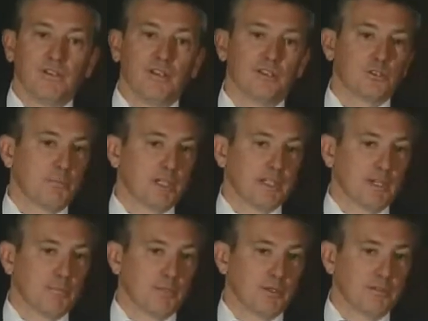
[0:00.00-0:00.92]
That's a big
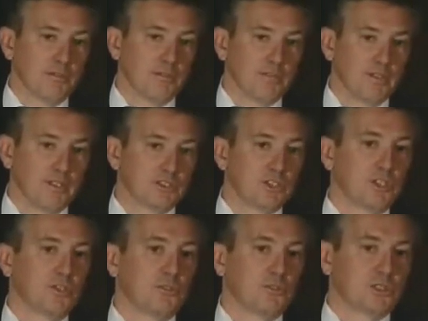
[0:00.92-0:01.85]
number. That's a
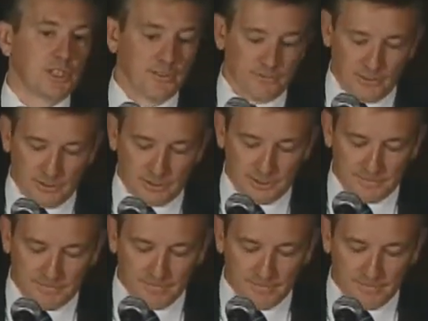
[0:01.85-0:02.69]
huge difference.